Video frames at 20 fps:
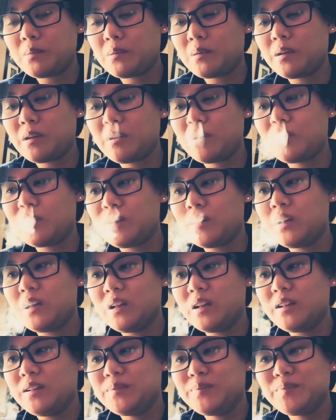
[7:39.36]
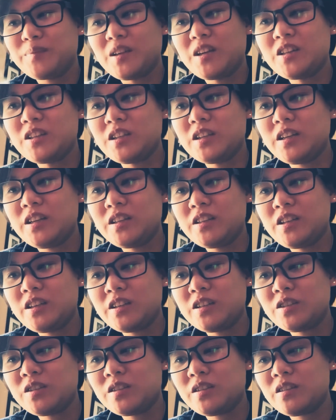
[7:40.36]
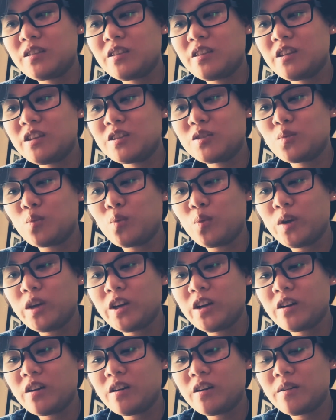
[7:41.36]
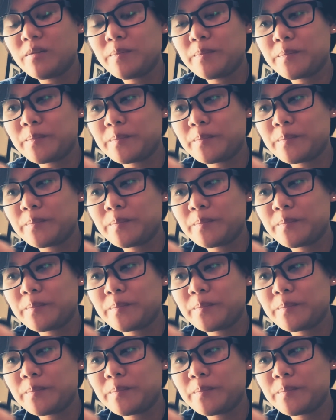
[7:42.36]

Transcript: I don't know, it's just this weird,